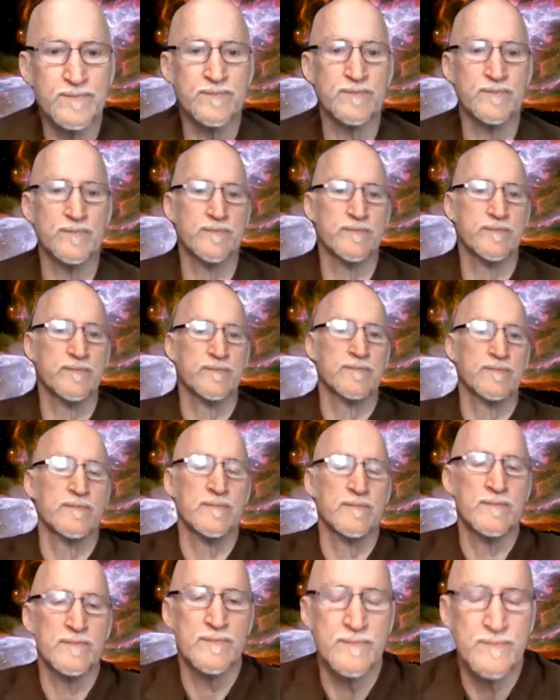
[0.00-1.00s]

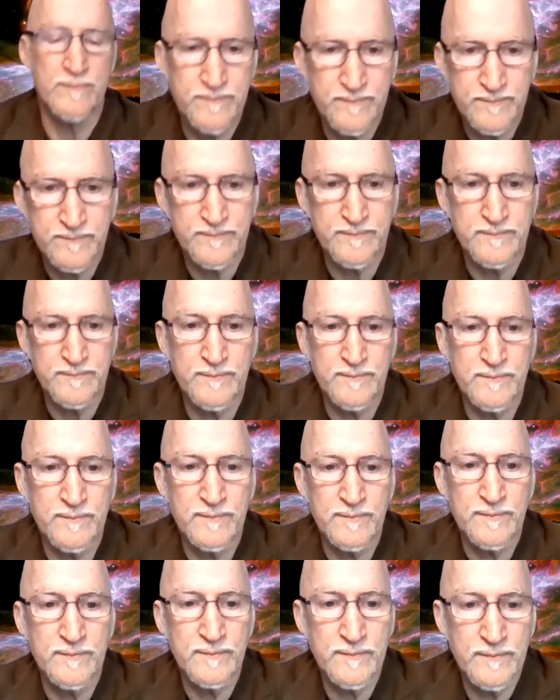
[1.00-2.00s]

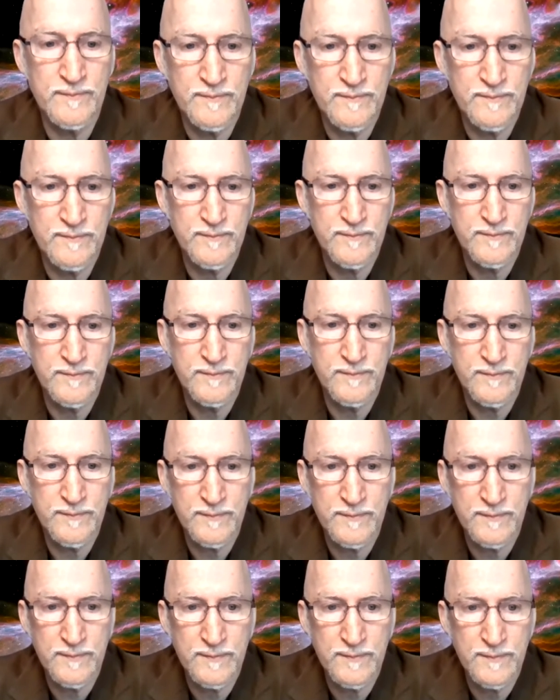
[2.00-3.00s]

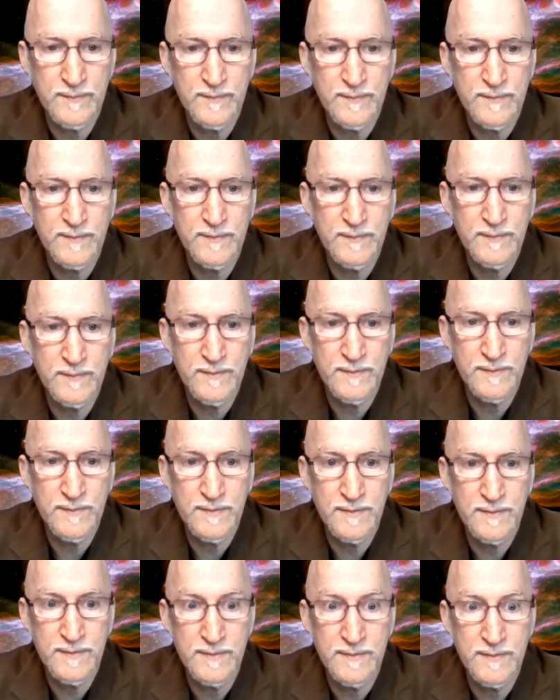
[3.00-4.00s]

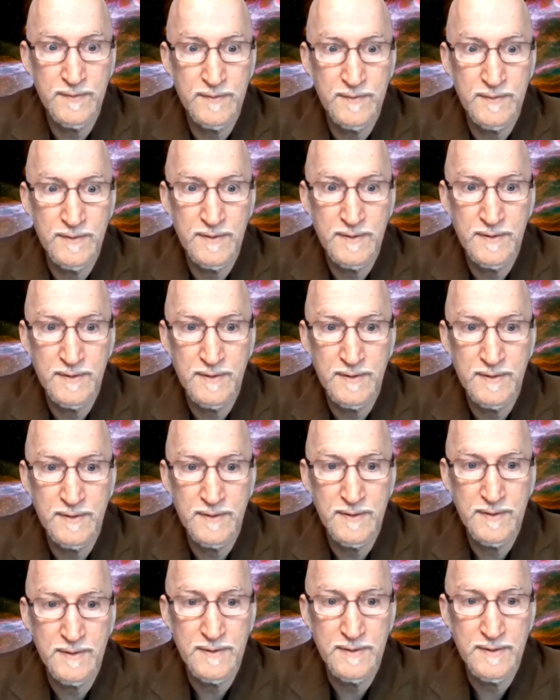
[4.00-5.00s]

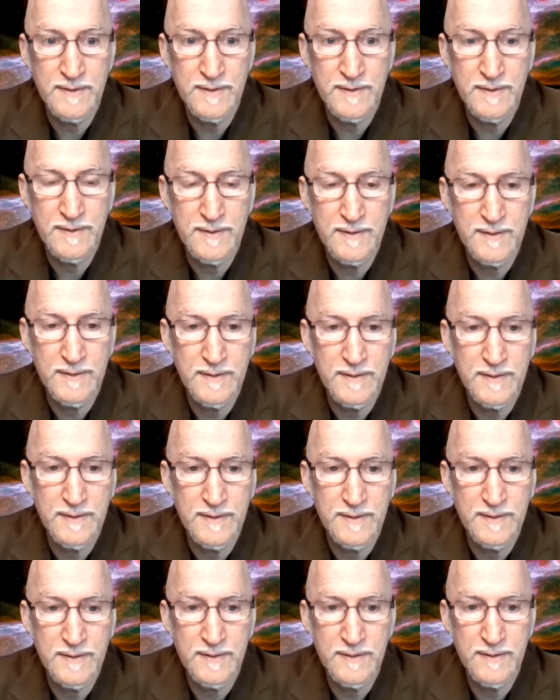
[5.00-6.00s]

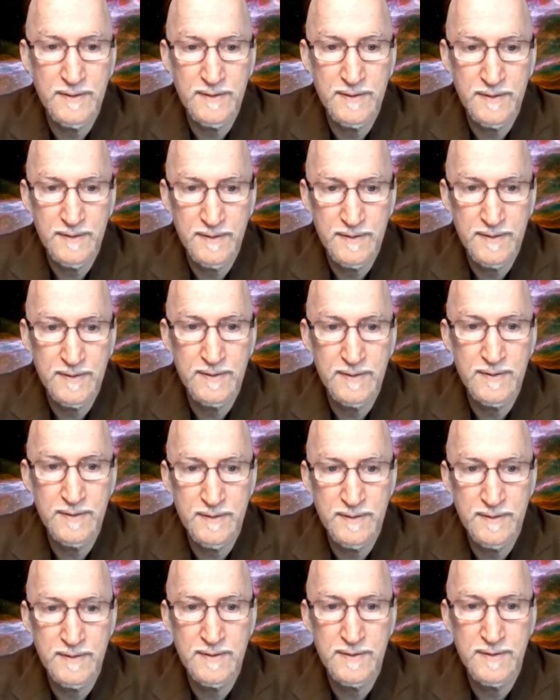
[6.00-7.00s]

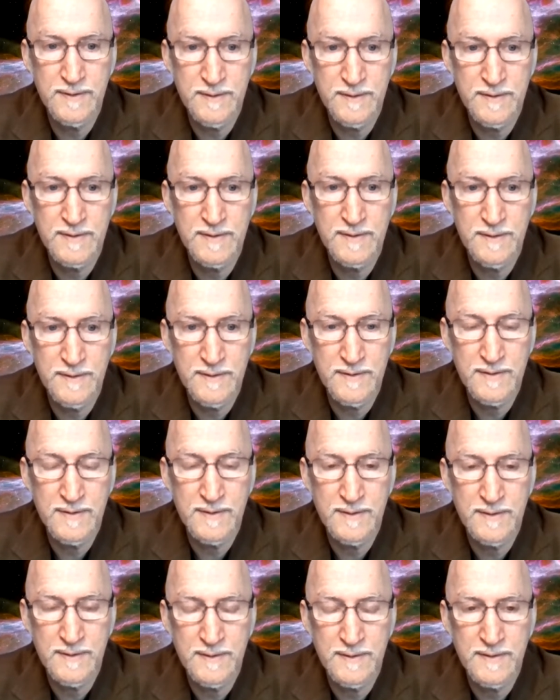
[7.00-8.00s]
No words are spoken by the person on screen.